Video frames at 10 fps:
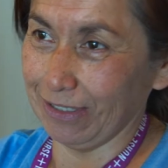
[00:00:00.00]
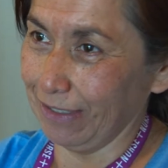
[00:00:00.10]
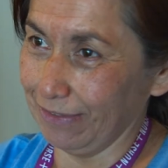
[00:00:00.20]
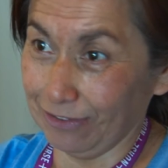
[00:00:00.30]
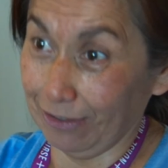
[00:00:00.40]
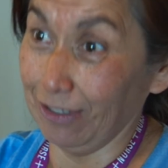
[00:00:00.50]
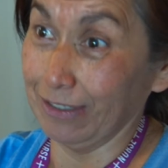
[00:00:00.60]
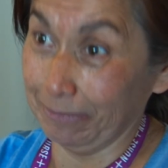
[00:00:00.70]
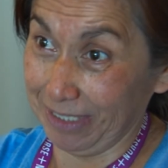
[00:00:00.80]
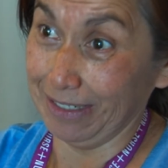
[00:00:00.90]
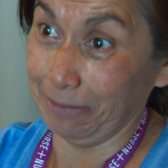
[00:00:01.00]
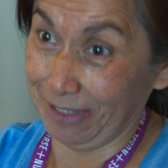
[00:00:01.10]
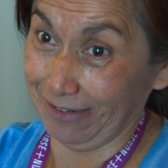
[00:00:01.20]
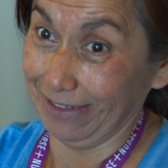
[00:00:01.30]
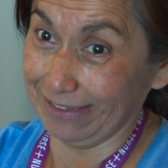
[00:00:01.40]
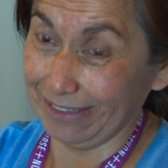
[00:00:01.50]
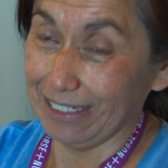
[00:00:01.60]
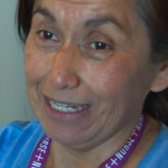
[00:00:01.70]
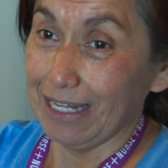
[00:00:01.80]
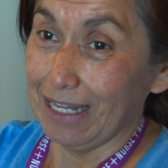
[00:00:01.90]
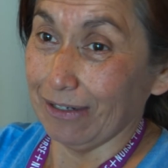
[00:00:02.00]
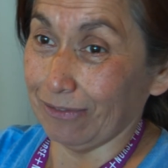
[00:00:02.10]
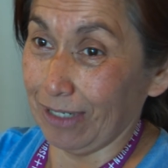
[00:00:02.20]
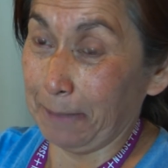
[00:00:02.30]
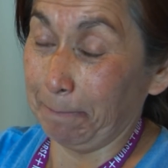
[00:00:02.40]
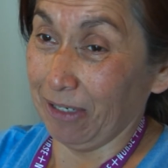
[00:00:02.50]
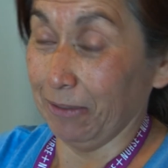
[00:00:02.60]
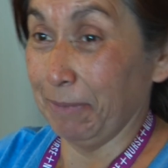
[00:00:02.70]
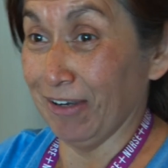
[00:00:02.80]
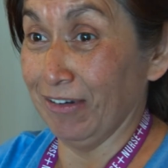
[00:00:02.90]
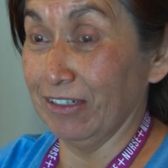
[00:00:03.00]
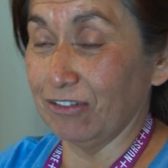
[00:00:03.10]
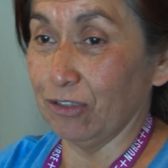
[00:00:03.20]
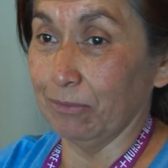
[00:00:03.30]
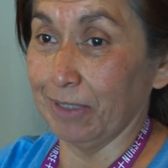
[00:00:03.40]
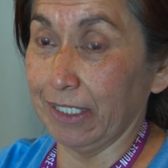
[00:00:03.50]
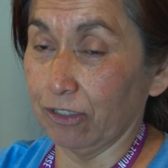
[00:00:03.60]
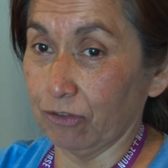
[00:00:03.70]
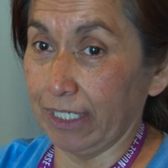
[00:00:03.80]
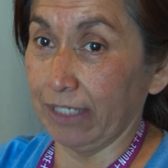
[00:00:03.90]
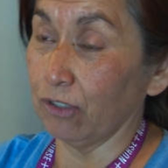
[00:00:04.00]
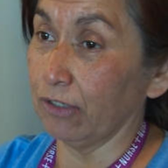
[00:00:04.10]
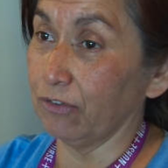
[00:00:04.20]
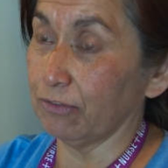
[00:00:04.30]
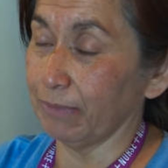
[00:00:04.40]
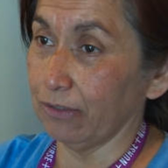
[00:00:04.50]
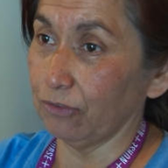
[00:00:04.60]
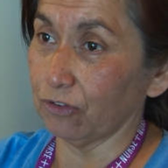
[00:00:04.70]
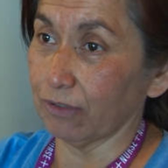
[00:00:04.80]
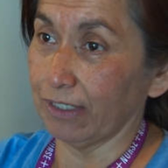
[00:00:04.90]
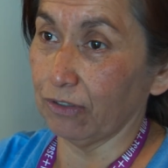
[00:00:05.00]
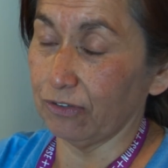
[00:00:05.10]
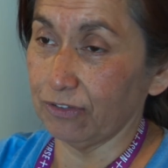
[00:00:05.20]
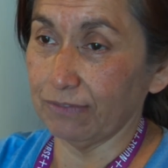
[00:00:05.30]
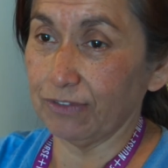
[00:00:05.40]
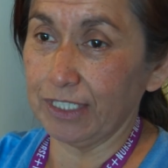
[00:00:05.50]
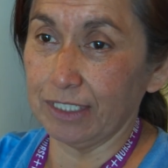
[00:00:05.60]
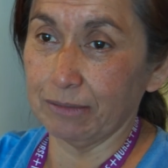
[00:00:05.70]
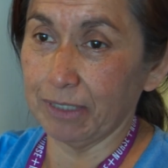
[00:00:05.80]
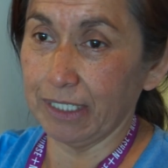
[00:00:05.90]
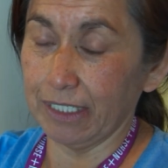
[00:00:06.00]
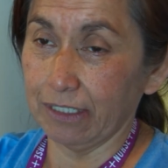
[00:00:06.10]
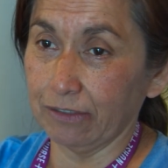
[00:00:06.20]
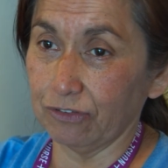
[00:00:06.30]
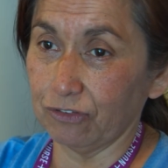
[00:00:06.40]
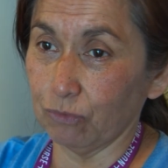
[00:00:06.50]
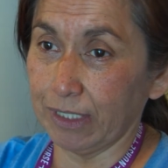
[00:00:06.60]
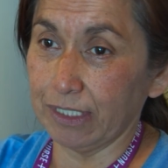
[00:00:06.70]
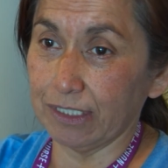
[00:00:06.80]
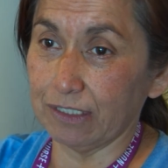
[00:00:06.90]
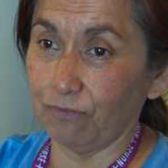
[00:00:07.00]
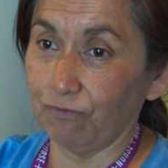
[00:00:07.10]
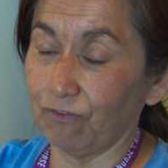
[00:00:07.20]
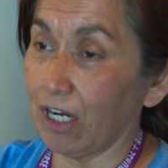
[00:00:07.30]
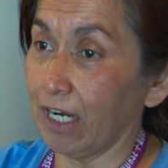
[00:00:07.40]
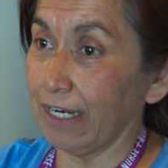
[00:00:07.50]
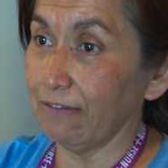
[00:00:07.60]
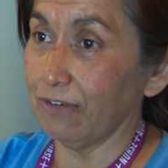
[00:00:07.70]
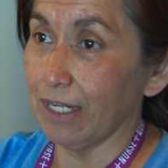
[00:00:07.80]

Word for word: not this long, to being a parent, parent to my granddaughters. My oldest granddaughter's 17, my youngest one is 5.